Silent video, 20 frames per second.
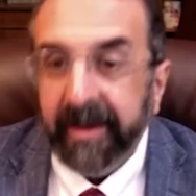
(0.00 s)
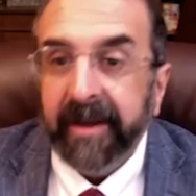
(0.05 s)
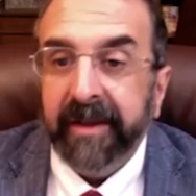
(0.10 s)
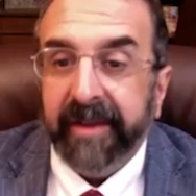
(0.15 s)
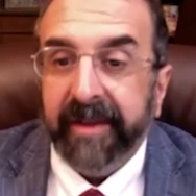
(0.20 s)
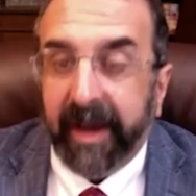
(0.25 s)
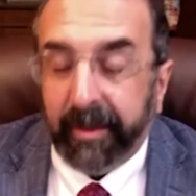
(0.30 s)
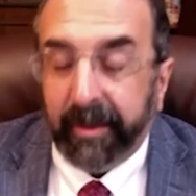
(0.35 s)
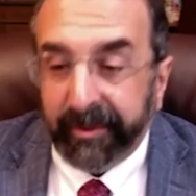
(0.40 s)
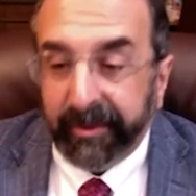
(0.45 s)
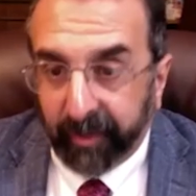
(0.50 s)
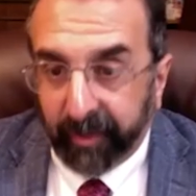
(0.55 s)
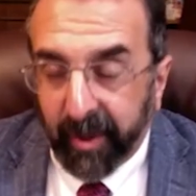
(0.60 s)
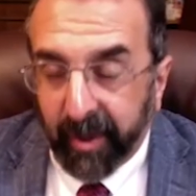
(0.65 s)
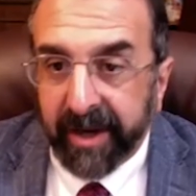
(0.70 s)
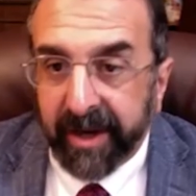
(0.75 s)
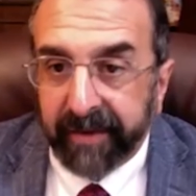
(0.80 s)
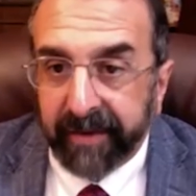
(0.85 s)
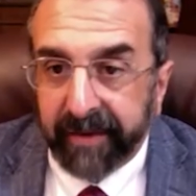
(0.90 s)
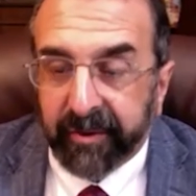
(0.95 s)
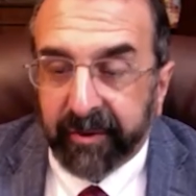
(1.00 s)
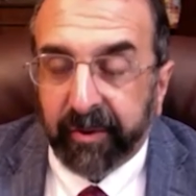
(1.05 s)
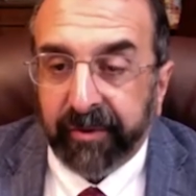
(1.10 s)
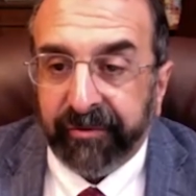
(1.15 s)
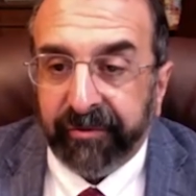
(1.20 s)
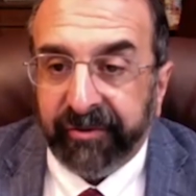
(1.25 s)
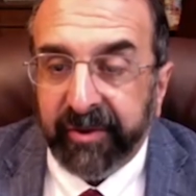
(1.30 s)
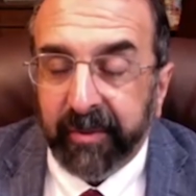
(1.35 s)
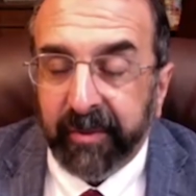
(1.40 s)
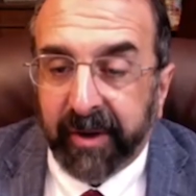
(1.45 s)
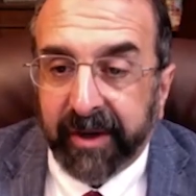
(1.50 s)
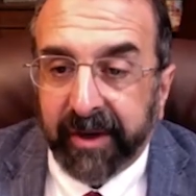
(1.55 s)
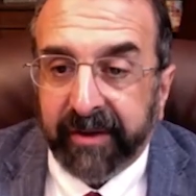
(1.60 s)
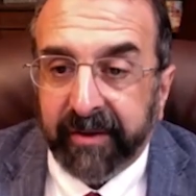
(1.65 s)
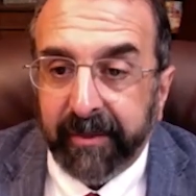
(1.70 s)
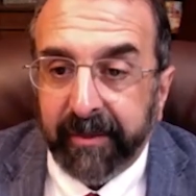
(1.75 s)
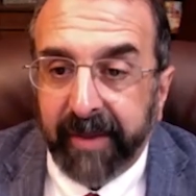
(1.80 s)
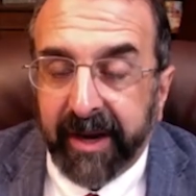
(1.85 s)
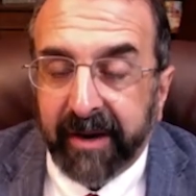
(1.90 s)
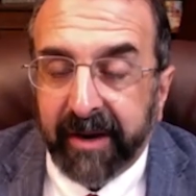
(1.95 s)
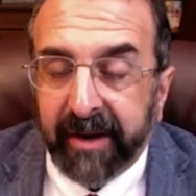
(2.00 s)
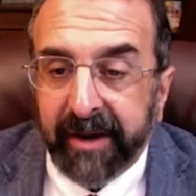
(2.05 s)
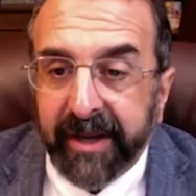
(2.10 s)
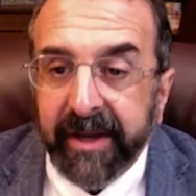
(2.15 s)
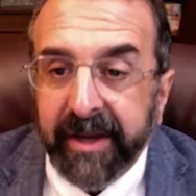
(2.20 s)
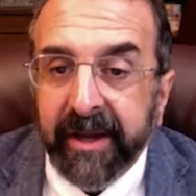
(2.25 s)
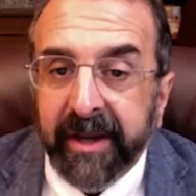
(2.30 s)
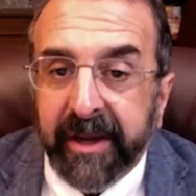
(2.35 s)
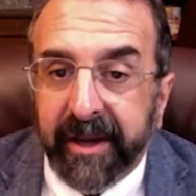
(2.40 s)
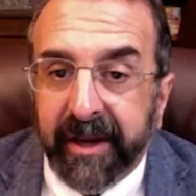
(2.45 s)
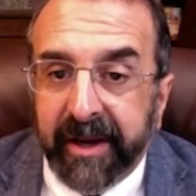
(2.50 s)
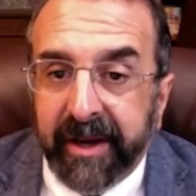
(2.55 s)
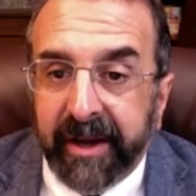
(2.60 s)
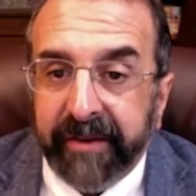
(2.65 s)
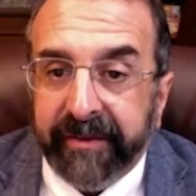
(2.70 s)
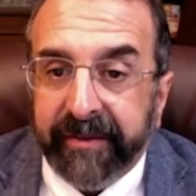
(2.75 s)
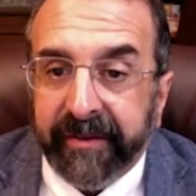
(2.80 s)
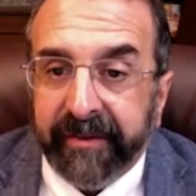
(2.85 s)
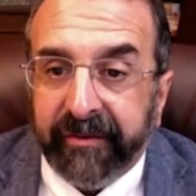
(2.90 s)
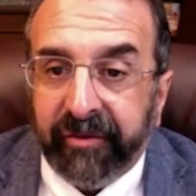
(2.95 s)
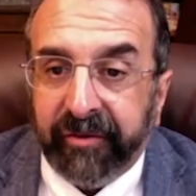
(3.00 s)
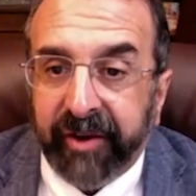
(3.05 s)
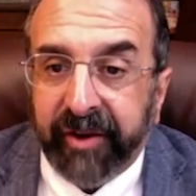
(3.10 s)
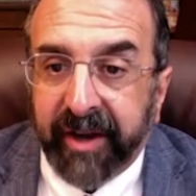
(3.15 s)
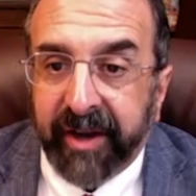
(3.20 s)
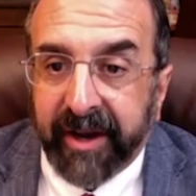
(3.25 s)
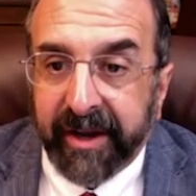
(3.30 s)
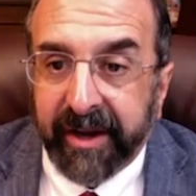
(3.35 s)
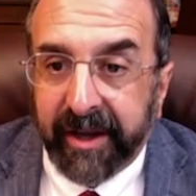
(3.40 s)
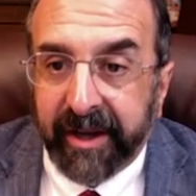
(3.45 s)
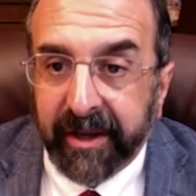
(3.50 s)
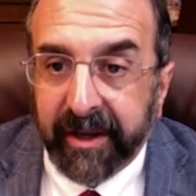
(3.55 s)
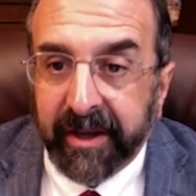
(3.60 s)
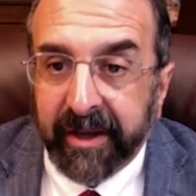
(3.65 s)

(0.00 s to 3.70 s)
That was why, of course, she wanted to marry an ISIS jihadi,